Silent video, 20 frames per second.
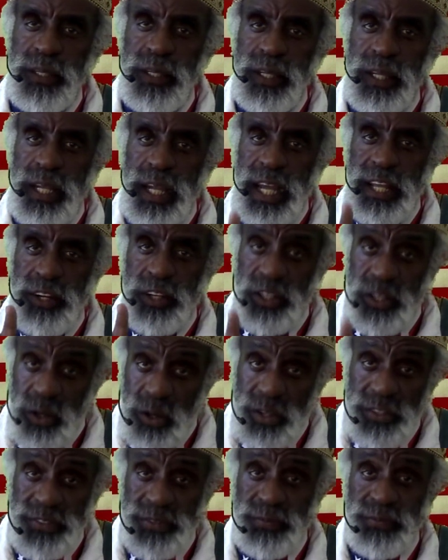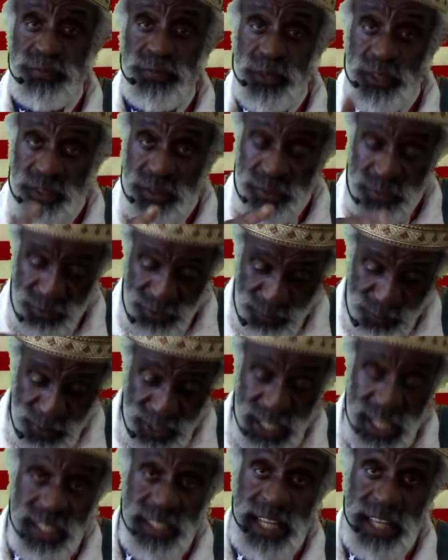And of course, for being
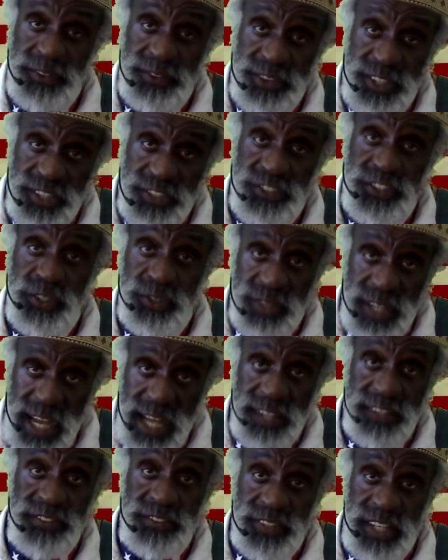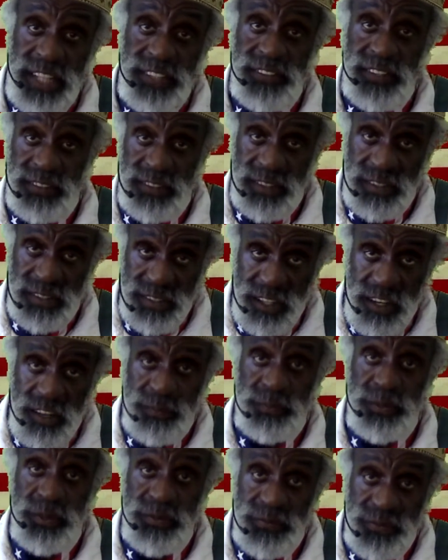that this United States is a
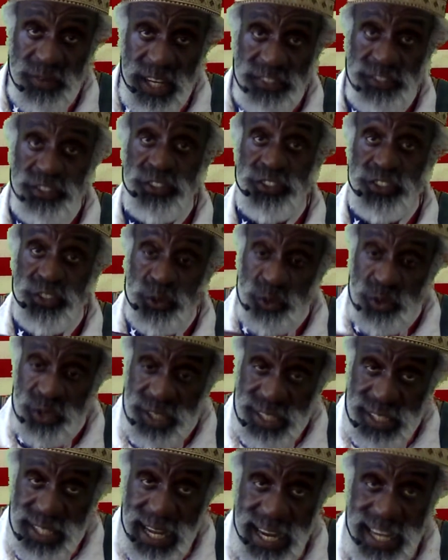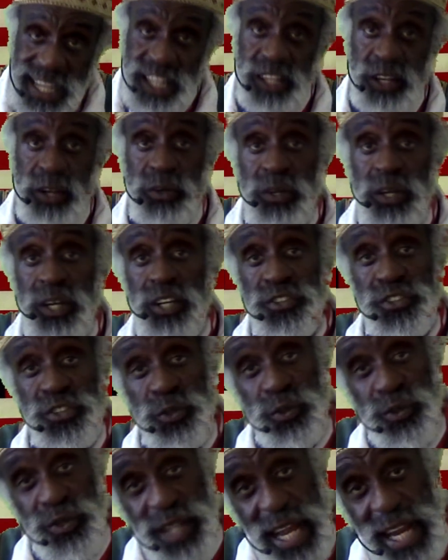self-professed
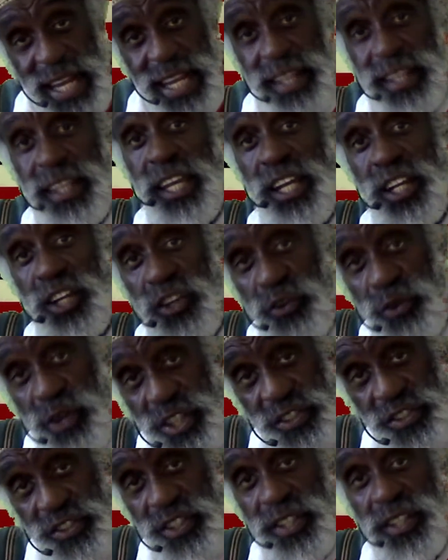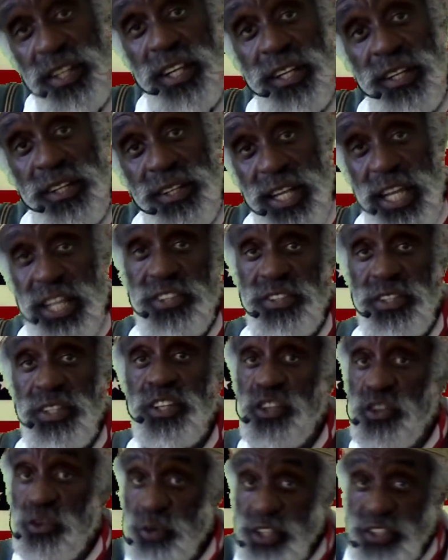Judaic Christian nation,
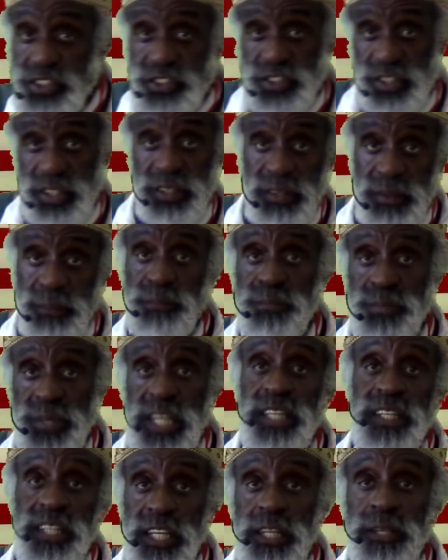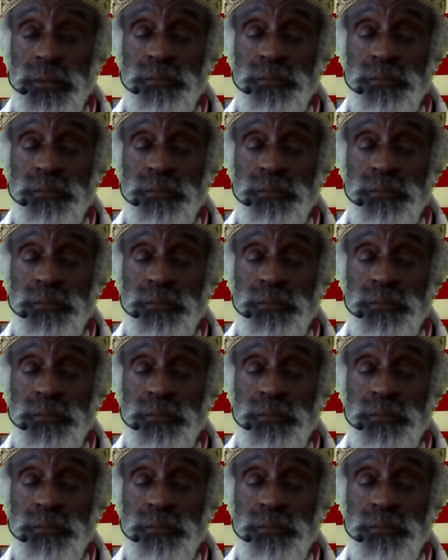Christian meaning